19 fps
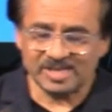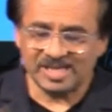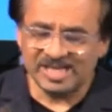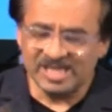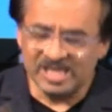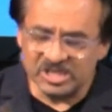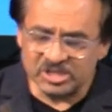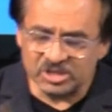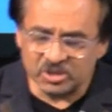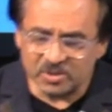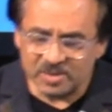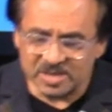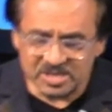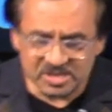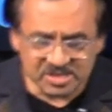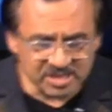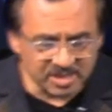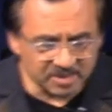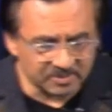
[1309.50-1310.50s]
he's doing
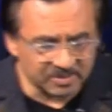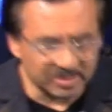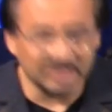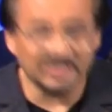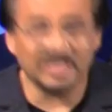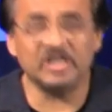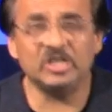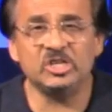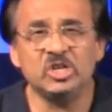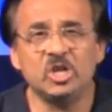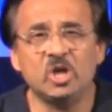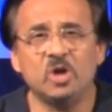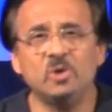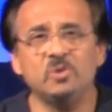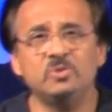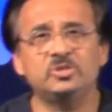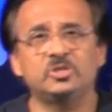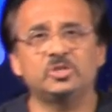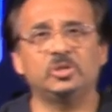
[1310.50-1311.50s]
something that
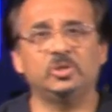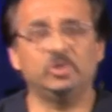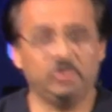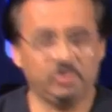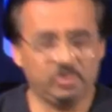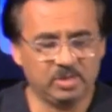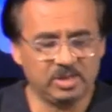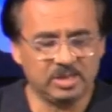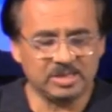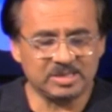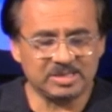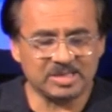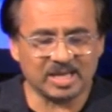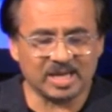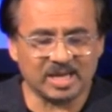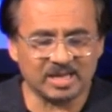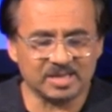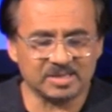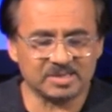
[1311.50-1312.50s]
no Jew
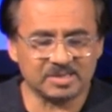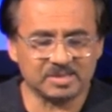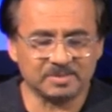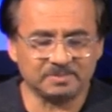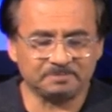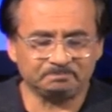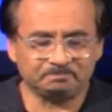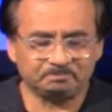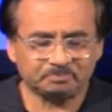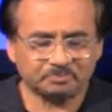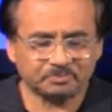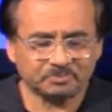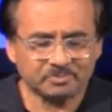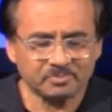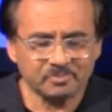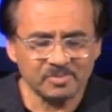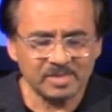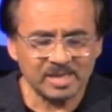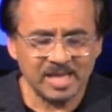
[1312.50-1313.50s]
does,
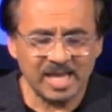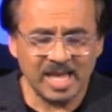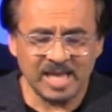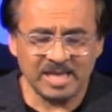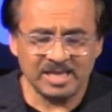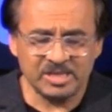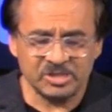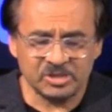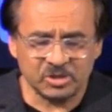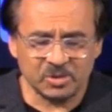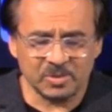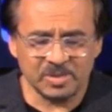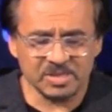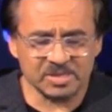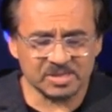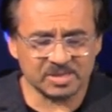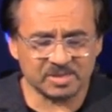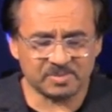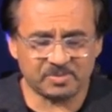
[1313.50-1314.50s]
and he's
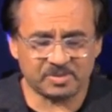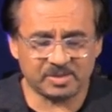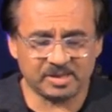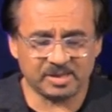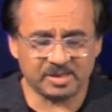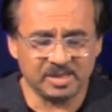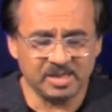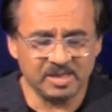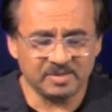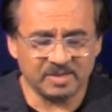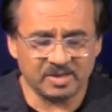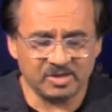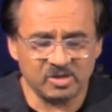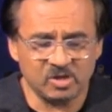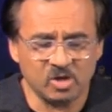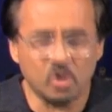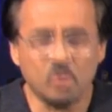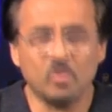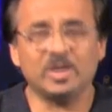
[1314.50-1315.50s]
doing something that
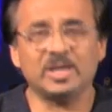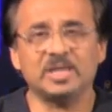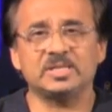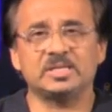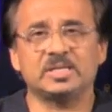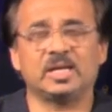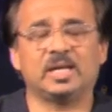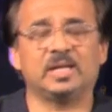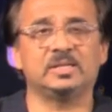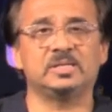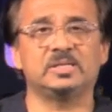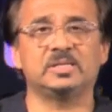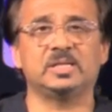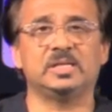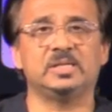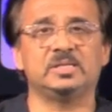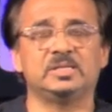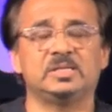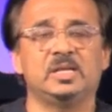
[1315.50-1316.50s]
no one has done
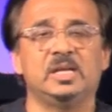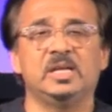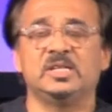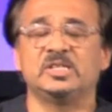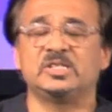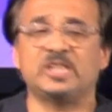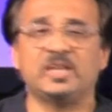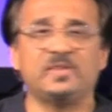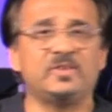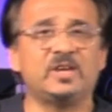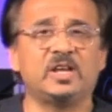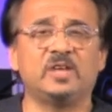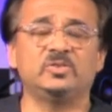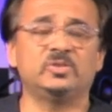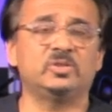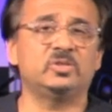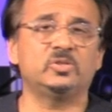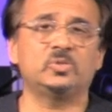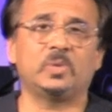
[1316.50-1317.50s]
since
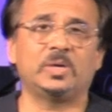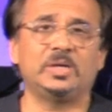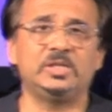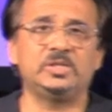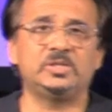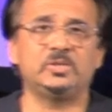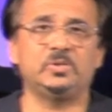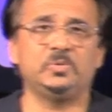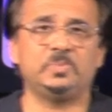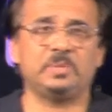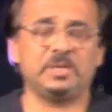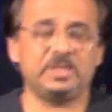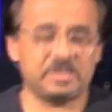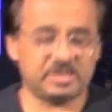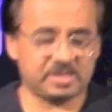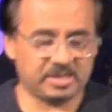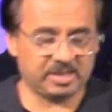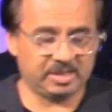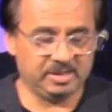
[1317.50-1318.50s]
722
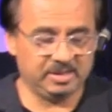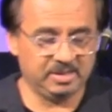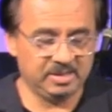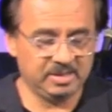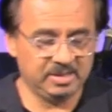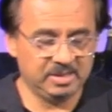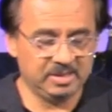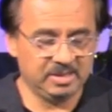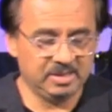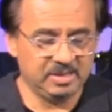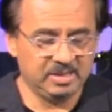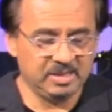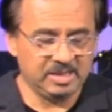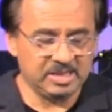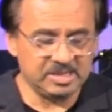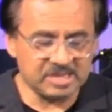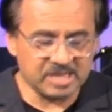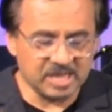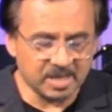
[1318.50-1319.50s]
BC.
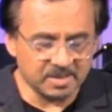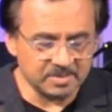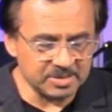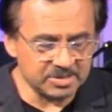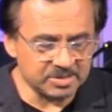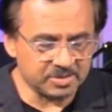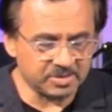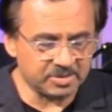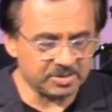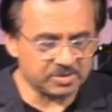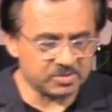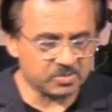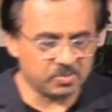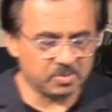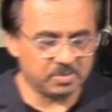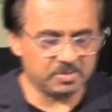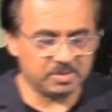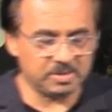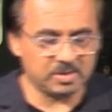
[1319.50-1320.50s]
He's coming to this
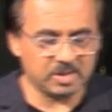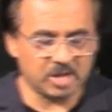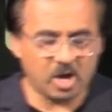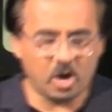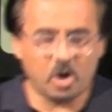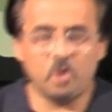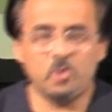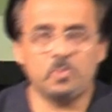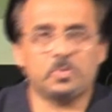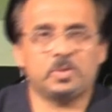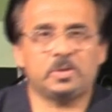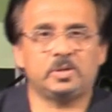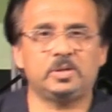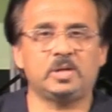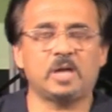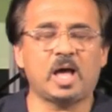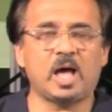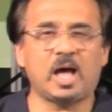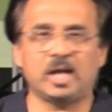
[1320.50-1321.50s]
woman
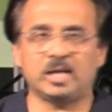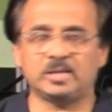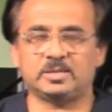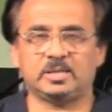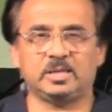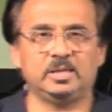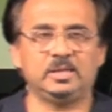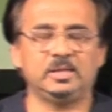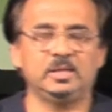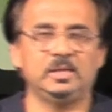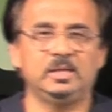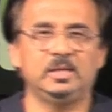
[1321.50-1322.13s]
open-hearted.